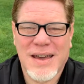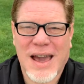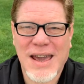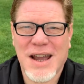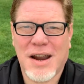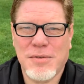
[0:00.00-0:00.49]

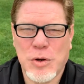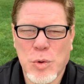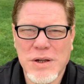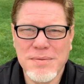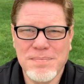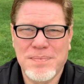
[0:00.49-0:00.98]
Hey
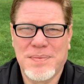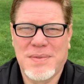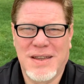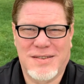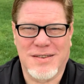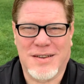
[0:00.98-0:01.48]
everyone,
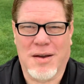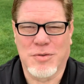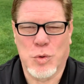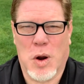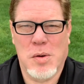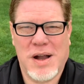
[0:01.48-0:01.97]
this is
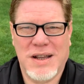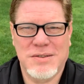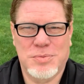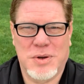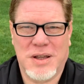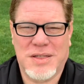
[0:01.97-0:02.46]
Kevin
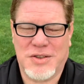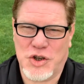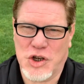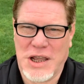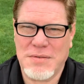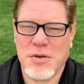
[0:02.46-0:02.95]
Romines with
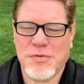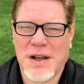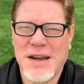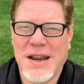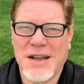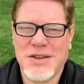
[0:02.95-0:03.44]
Geneva
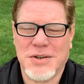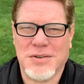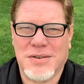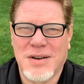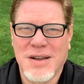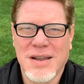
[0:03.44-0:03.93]

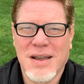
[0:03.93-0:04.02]
Financial.